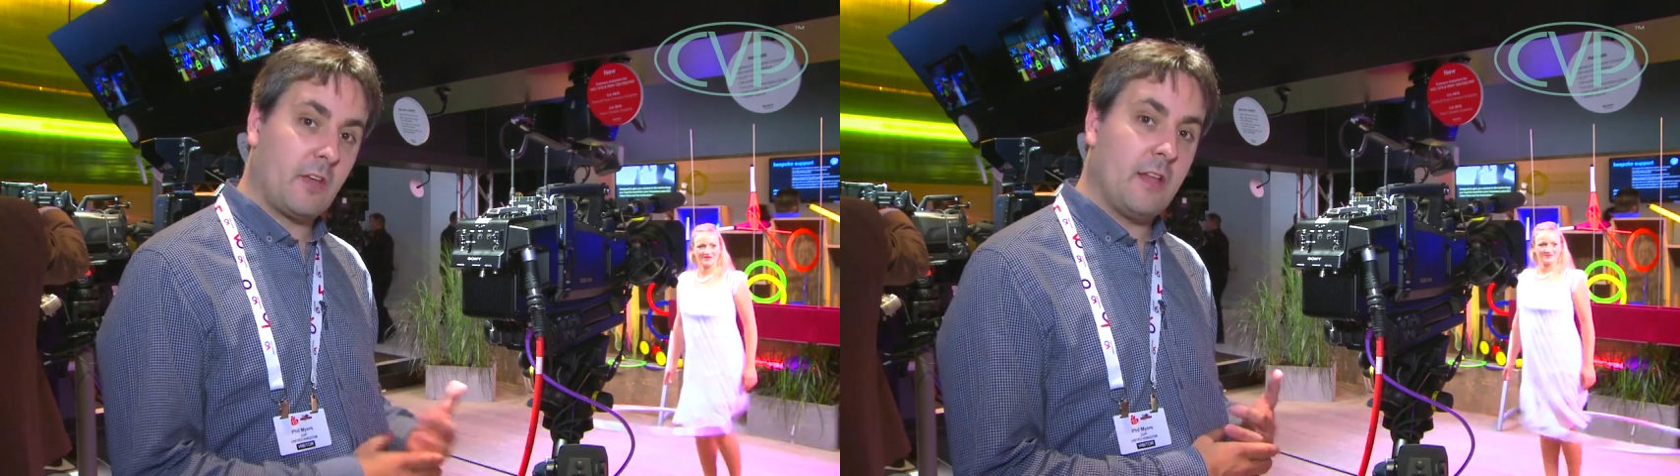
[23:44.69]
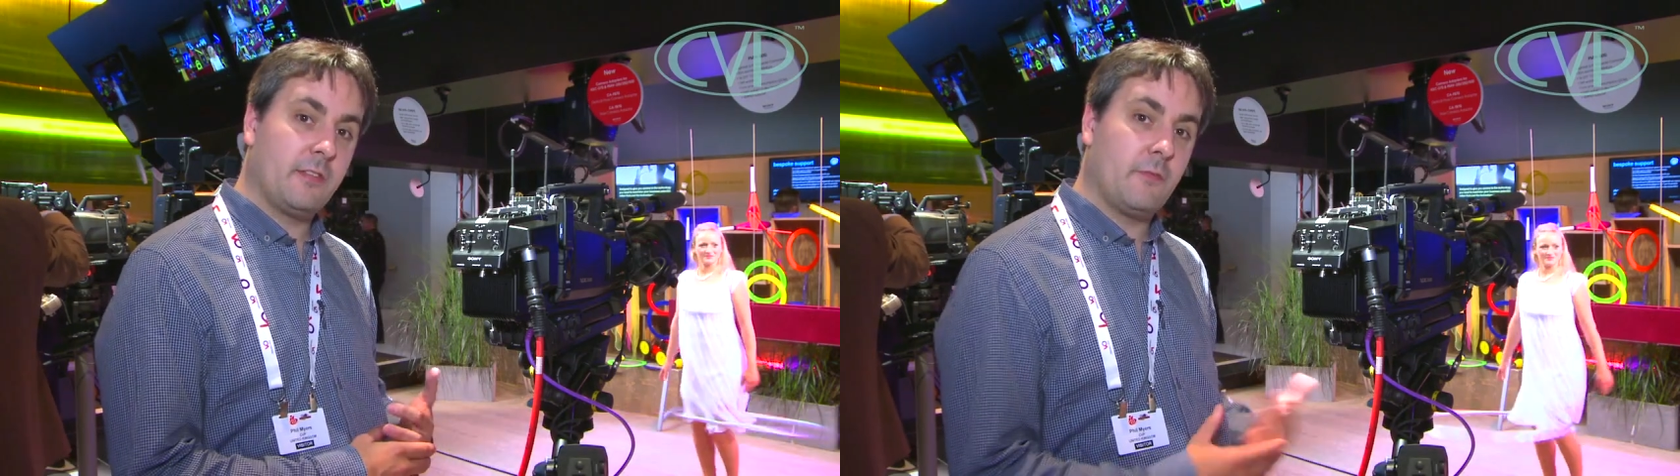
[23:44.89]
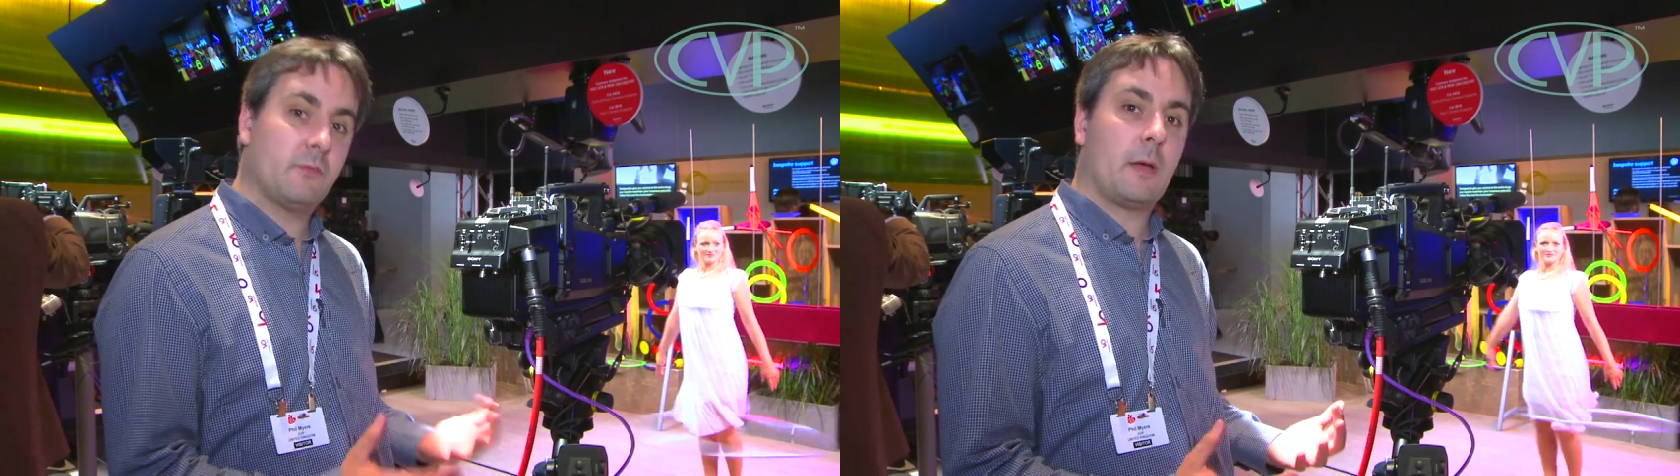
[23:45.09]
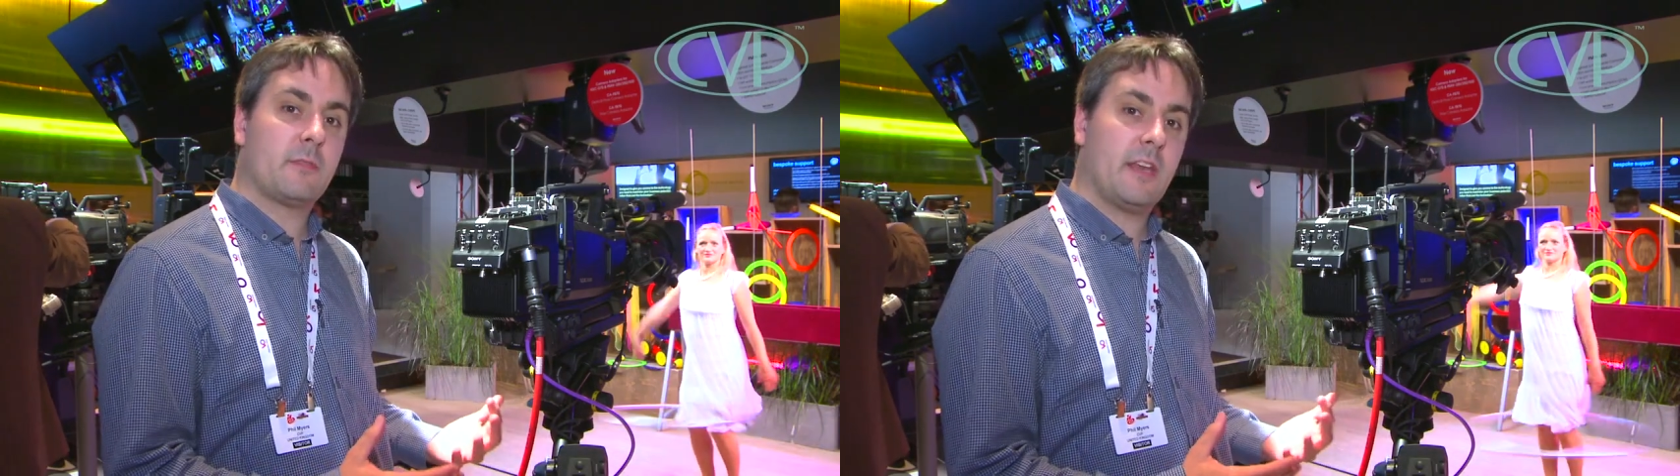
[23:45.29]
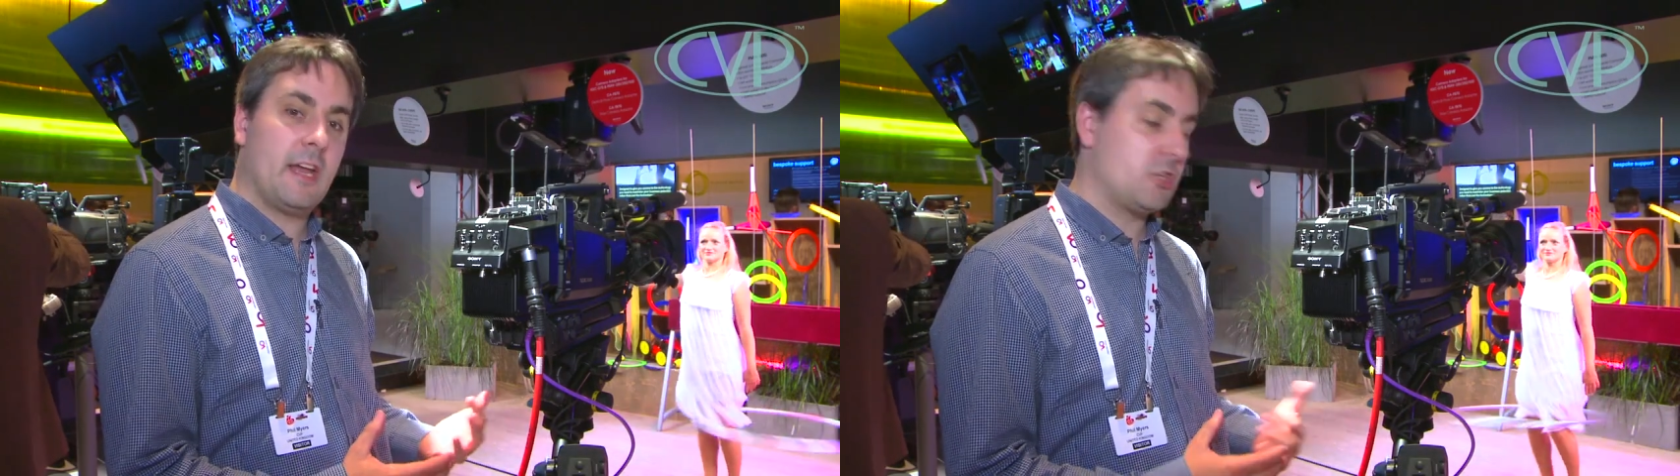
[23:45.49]
and different
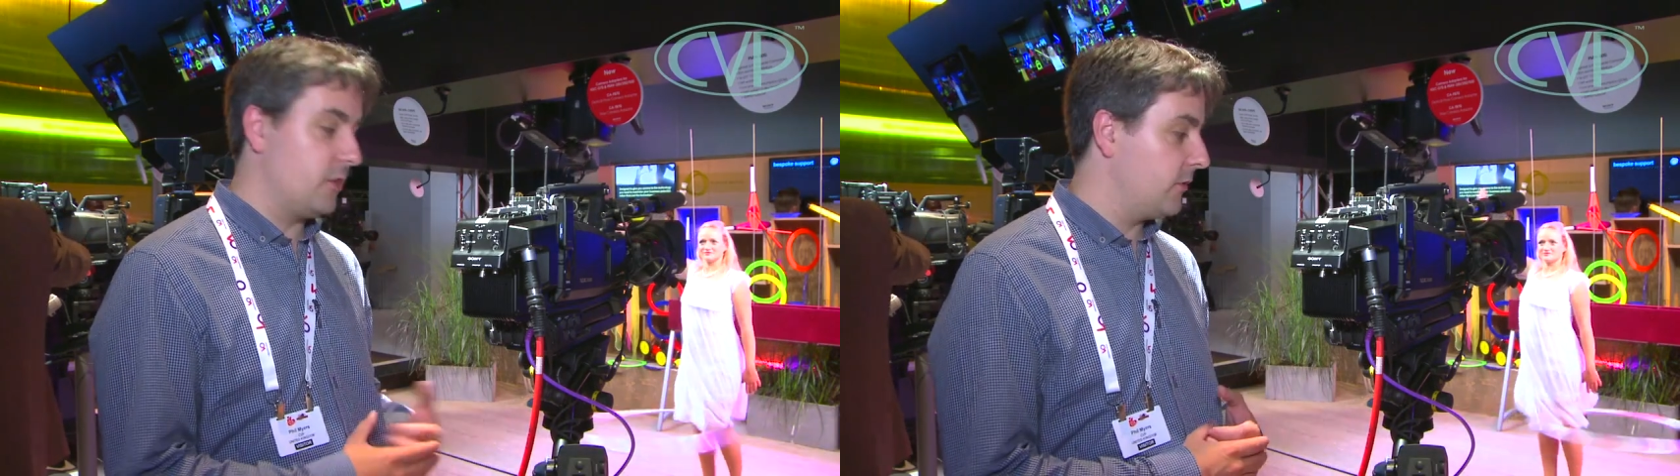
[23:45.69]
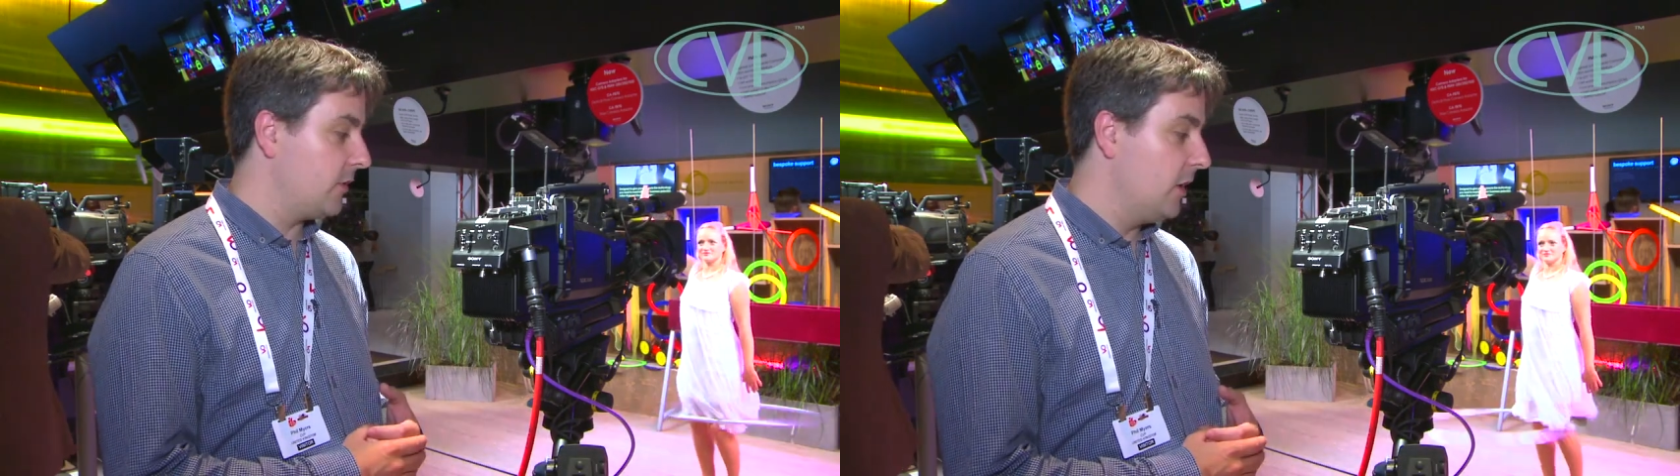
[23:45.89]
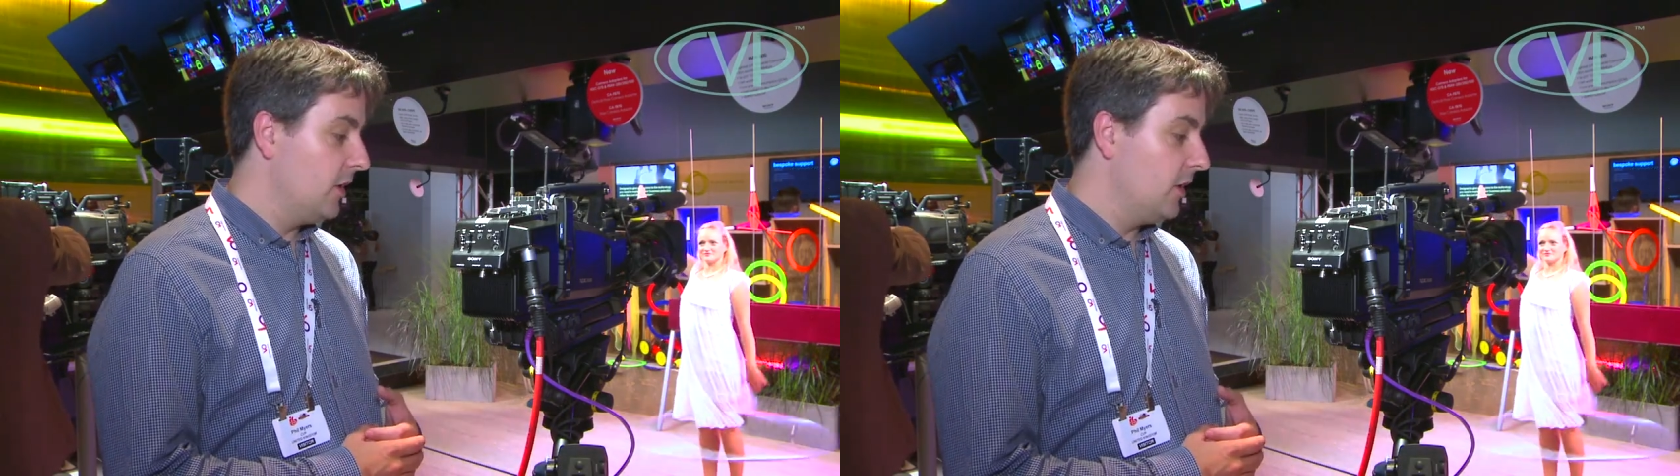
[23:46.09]
types of connections.